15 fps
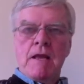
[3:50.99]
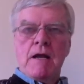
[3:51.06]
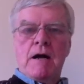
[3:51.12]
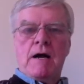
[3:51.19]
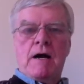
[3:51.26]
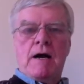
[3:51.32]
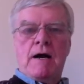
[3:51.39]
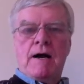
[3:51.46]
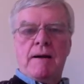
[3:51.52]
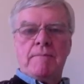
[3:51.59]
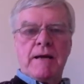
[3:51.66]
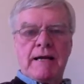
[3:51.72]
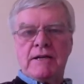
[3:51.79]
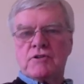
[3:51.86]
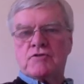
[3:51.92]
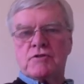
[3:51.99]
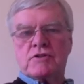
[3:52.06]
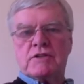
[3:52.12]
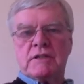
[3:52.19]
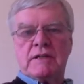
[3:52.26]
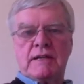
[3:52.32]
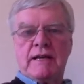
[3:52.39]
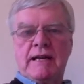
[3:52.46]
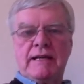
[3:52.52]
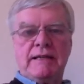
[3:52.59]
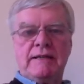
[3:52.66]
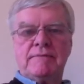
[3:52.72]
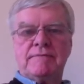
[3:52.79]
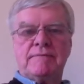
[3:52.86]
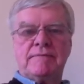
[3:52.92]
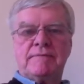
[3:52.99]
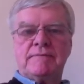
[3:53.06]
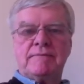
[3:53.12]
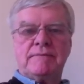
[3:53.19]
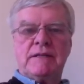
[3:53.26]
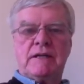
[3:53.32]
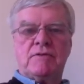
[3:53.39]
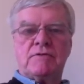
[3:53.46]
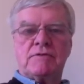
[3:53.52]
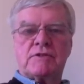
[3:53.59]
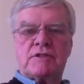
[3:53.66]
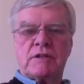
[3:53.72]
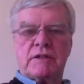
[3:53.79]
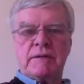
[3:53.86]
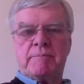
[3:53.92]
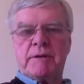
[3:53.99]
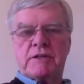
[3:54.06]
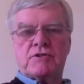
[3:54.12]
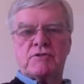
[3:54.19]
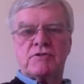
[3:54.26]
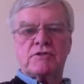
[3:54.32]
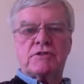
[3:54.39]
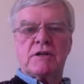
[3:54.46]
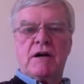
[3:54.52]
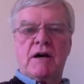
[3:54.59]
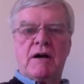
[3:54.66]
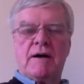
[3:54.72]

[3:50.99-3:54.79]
I'm not interested in any, silly pictures.